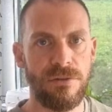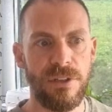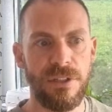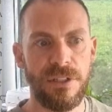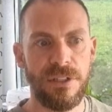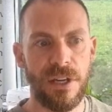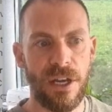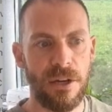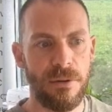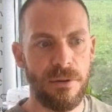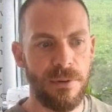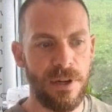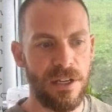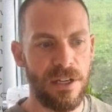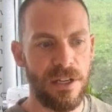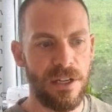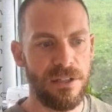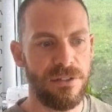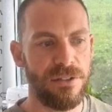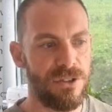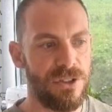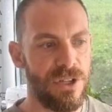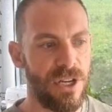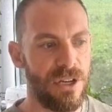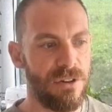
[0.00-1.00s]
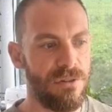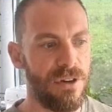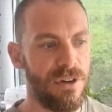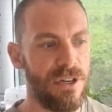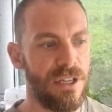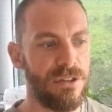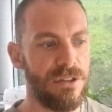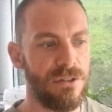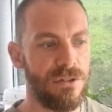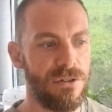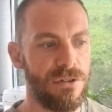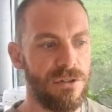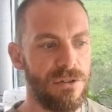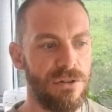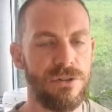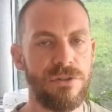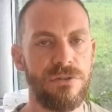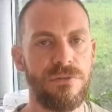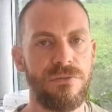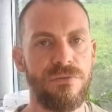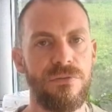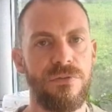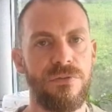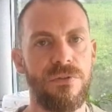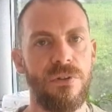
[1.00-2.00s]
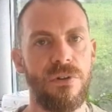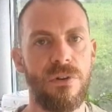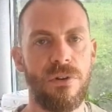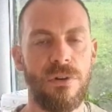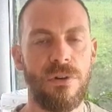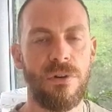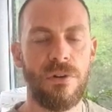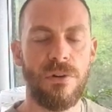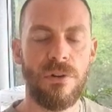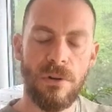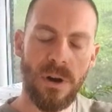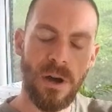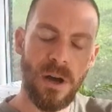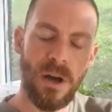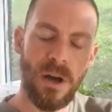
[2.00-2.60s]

database is generally used for